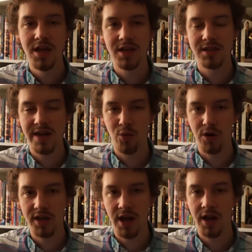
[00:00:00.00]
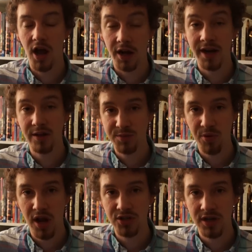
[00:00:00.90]
He is now working on an unannounced
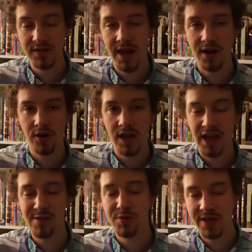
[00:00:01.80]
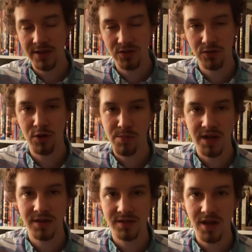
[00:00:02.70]
project at Arcane, but that studio
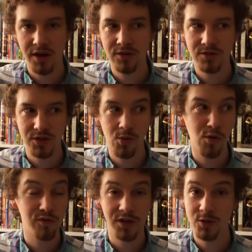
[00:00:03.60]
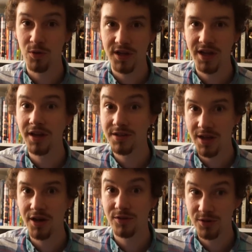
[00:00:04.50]
made Dishonored, and so hopefully he's working on
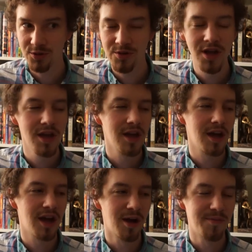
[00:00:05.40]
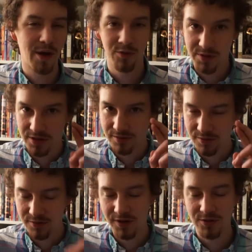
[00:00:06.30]
Dishonored too. That would be,
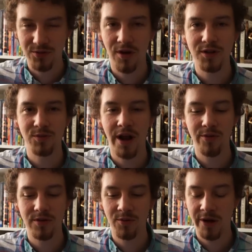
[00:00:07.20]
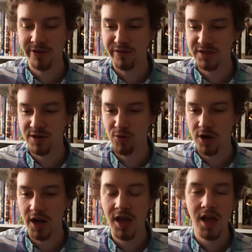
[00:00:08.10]
fingers crossed, what I would love to see him
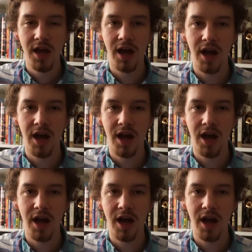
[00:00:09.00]
work on.